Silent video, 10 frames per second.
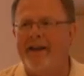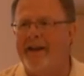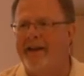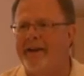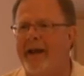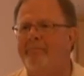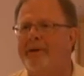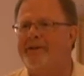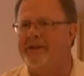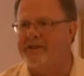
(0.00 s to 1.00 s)
in and
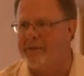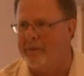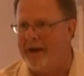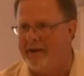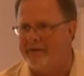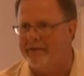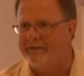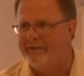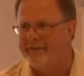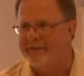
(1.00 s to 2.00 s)
participate
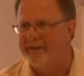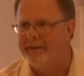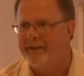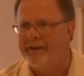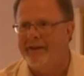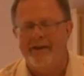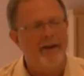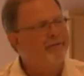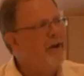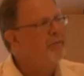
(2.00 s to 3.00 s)

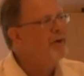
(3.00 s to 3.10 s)
if they